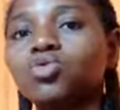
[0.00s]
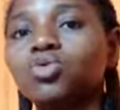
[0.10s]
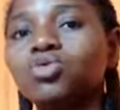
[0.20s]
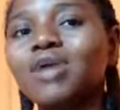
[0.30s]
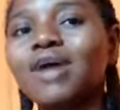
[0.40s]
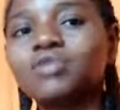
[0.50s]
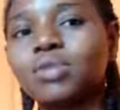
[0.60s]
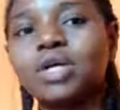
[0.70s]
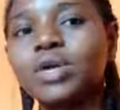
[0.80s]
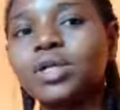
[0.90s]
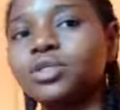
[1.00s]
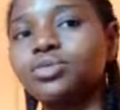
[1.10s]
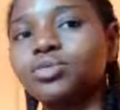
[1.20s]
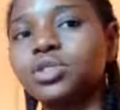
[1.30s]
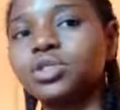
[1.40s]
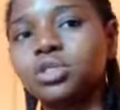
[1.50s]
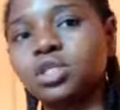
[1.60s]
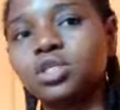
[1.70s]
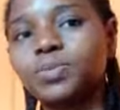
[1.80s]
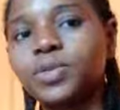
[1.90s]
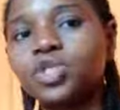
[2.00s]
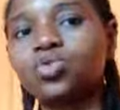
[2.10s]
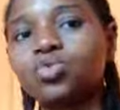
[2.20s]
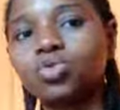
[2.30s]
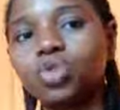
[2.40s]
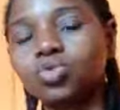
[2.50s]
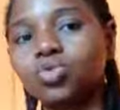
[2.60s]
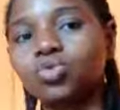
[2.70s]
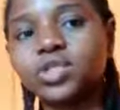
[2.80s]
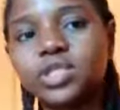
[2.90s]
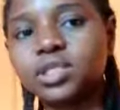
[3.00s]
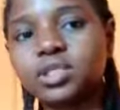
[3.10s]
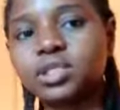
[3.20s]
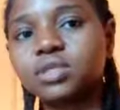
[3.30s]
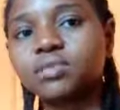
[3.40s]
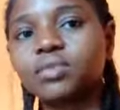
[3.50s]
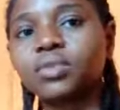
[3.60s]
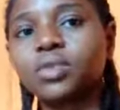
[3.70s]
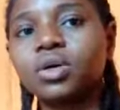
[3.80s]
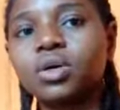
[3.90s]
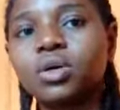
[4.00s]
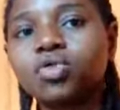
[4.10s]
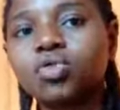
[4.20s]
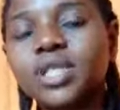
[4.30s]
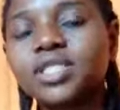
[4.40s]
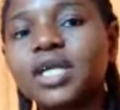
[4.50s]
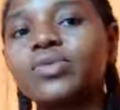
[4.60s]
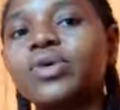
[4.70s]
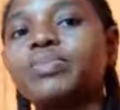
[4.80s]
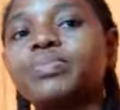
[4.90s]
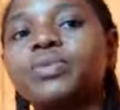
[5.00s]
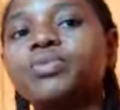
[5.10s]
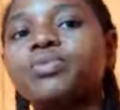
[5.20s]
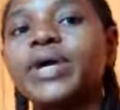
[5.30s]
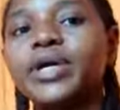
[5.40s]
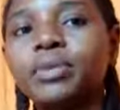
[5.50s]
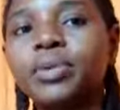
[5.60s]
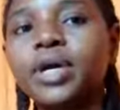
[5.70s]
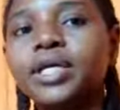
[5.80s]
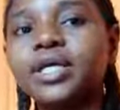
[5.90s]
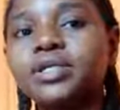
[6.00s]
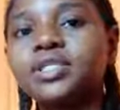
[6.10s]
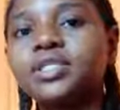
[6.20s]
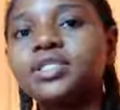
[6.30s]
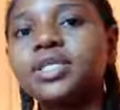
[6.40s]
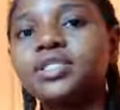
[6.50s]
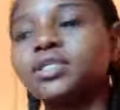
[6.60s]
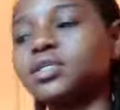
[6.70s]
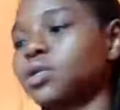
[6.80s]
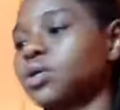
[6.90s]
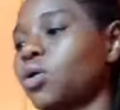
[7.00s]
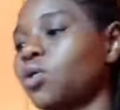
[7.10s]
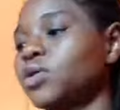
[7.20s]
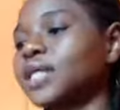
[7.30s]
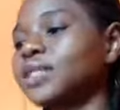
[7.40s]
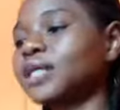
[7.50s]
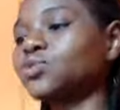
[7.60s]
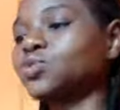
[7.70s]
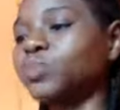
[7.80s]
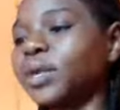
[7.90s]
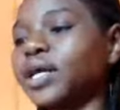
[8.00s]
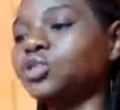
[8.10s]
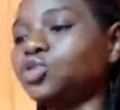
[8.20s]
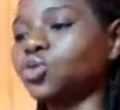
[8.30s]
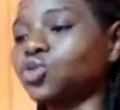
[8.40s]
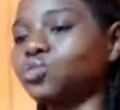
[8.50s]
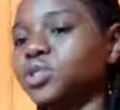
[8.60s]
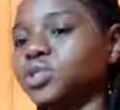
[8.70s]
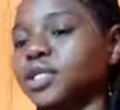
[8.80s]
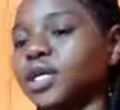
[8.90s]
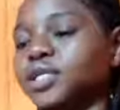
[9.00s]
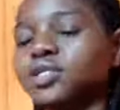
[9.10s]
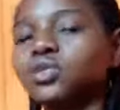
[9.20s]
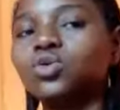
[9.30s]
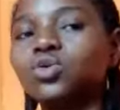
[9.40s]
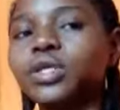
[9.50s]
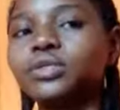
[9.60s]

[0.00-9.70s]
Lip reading: Automatically, when people buy your book and they read it, they see other titles by John Smith and they see those titles, so they can always click to get them, or they can always search for them and buy them. Right.